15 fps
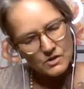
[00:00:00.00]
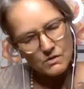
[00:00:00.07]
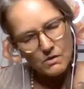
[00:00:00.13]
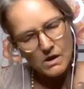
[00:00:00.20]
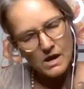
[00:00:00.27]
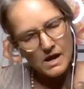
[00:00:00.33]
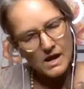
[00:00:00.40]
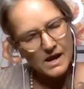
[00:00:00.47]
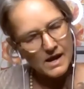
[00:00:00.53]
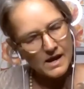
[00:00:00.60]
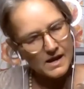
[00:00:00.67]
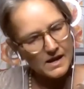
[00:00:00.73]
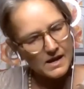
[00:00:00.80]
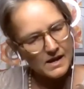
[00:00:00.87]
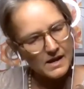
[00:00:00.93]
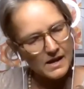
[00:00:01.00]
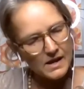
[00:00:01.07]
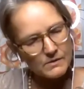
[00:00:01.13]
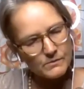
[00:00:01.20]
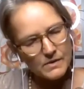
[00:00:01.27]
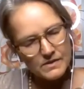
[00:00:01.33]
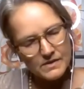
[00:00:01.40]
a
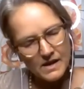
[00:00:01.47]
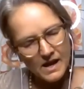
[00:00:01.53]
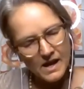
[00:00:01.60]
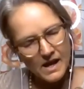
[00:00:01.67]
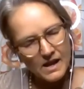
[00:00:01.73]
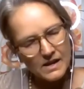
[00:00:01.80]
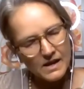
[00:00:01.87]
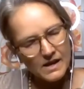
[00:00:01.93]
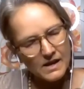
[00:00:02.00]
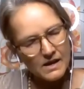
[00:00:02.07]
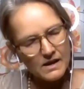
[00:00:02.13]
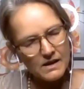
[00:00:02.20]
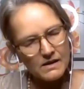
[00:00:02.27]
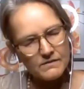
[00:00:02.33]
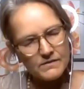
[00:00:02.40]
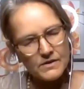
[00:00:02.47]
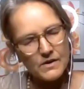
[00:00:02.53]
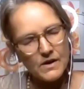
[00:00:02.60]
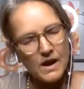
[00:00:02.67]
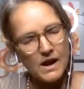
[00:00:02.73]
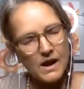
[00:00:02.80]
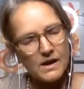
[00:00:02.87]
one with all of
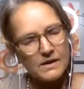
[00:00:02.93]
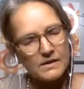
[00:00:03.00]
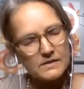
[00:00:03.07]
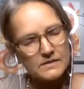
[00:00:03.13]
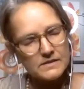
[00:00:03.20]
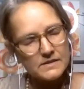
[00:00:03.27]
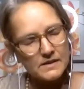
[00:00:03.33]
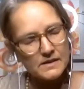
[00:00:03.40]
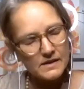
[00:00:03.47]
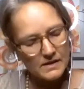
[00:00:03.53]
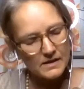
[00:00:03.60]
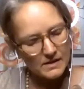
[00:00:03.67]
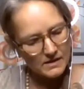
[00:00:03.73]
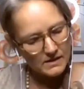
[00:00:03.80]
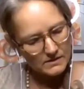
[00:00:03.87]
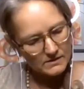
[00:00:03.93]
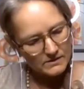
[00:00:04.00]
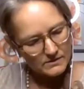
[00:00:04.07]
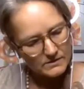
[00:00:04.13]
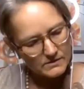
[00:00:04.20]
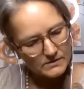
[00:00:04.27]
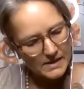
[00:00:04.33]
your heart.
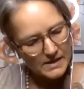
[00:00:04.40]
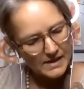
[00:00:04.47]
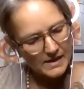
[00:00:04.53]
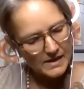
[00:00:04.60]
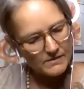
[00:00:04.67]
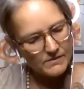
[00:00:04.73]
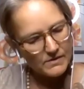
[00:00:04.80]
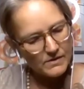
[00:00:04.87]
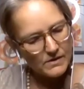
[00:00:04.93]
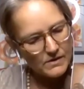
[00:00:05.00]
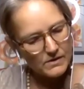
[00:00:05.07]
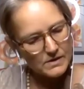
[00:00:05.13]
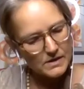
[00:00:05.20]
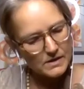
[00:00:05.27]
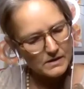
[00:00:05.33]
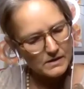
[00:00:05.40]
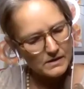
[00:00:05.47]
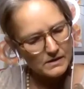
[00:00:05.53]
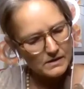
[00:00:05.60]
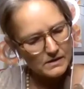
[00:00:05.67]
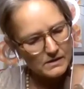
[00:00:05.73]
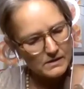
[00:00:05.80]
You'll never
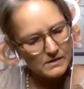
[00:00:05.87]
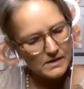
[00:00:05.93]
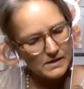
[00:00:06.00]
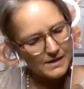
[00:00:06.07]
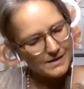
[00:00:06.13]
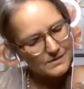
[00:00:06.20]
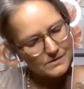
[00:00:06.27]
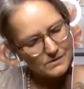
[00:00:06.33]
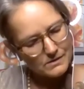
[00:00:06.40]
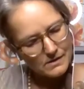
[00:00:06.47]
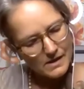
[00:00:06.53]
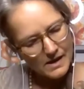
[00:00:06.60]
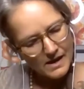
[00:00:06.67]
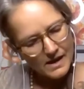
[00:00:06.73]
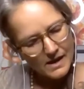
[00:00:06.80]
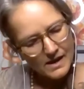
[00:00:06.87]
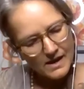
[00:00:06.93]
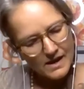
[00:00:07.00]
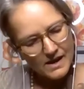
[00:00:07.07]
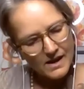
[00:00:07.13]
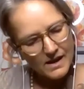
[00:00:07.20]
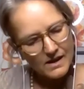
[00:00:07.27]
need to
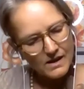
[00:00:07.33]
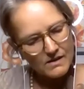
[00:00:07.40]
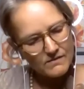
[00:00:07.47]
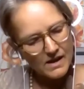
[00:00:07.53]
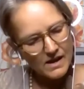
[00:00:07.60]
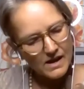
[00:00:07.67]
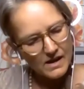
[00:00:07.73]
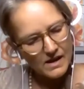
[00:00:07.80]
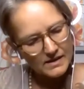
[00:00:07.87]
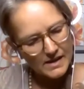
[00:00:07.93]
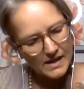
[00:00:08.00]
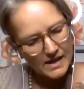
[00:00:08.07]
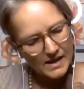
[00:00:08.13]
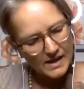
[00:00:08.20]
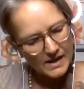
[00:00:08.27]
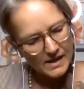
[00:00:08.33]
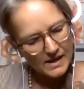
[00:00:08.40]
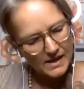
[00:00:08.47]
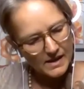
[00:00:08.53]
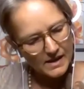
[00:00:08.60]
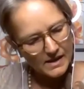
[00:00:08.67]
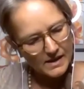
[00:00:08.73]
love
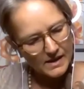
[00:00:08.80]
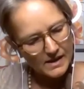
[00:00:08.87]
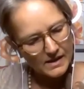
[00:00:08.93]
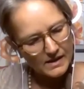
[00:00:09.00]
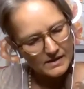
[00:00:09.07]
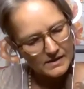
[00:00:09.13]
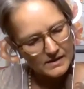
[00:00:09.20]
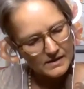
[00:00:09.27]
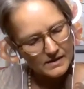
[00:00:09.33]
again.